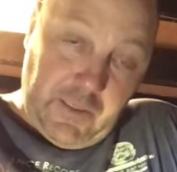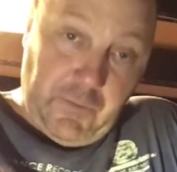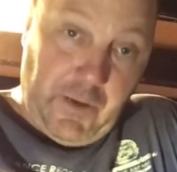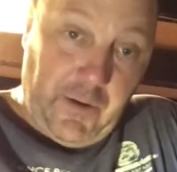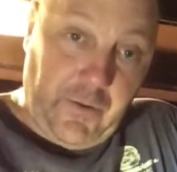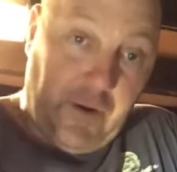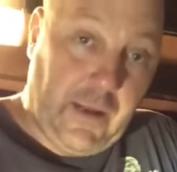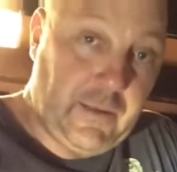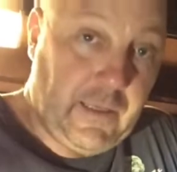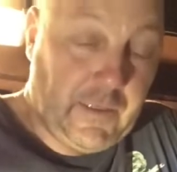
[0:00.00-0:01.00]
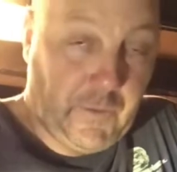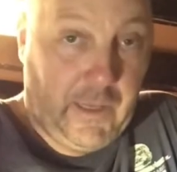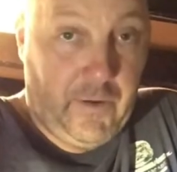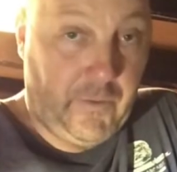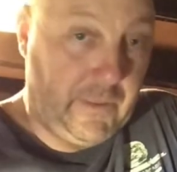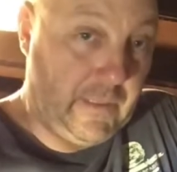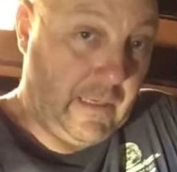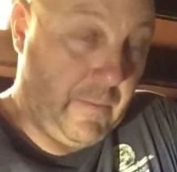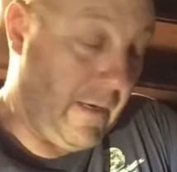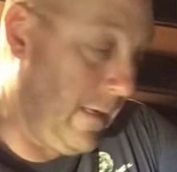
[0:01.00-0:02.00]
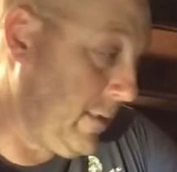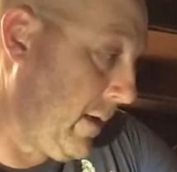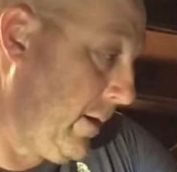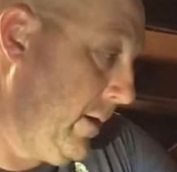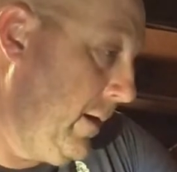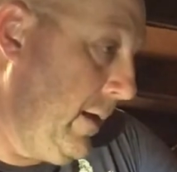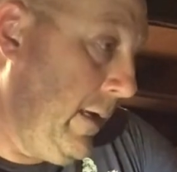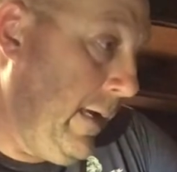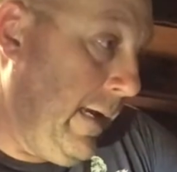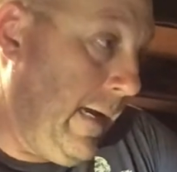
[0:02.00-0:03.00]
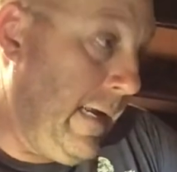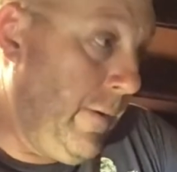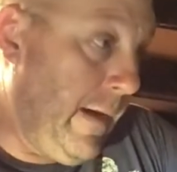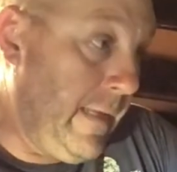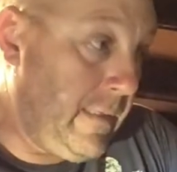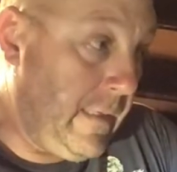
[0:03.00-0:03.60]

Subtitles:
running around, so that's what that noise is up there. So anyway, it's